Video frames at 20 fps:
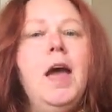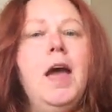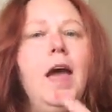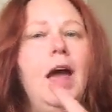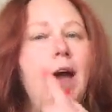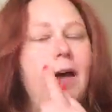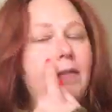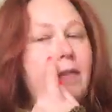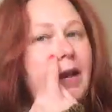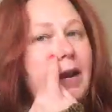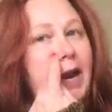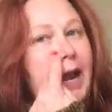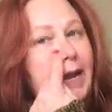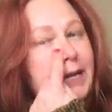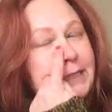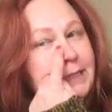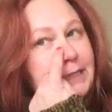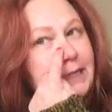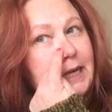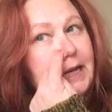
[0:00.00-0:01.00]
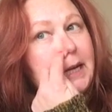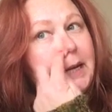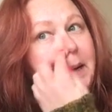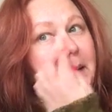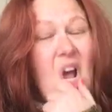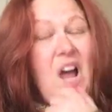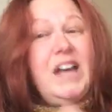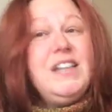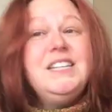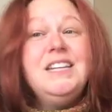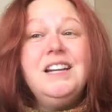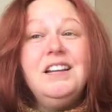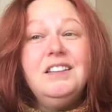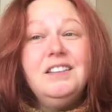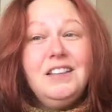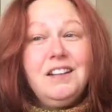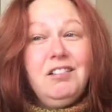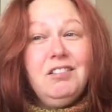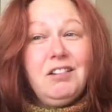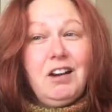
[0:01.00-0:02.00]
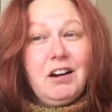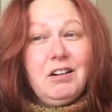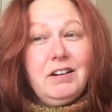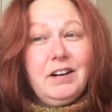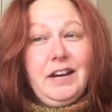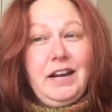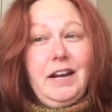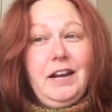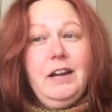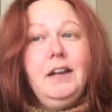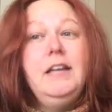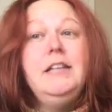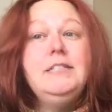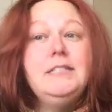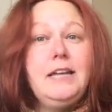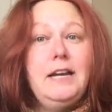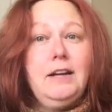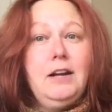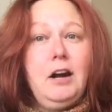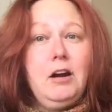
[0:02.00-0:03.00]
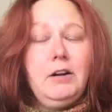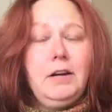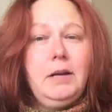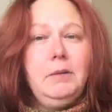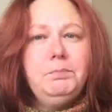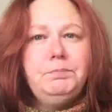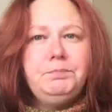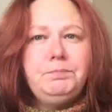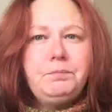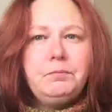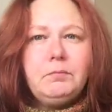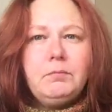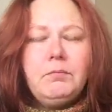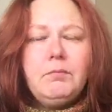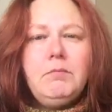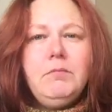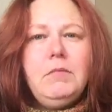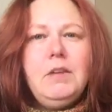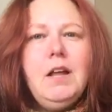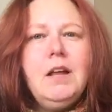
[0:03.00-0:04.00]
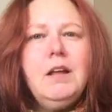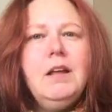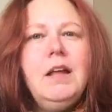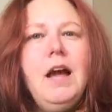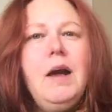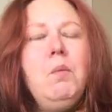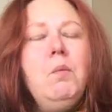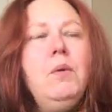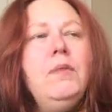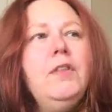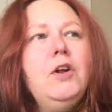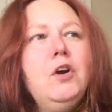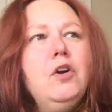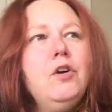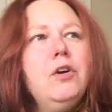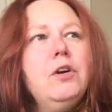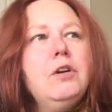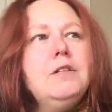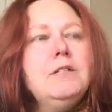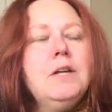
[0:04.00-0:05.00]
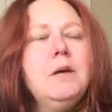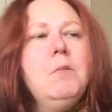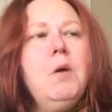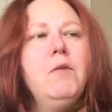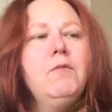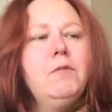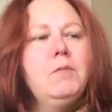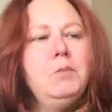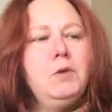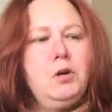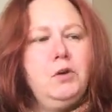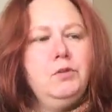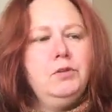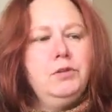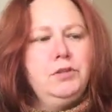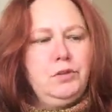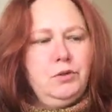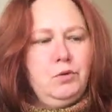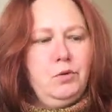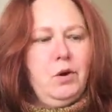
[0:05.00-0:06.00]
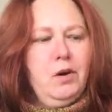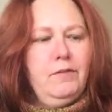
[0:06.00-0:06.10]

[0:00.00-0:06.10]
And then I did a little gardening, inside gardening. When the girls come home from school,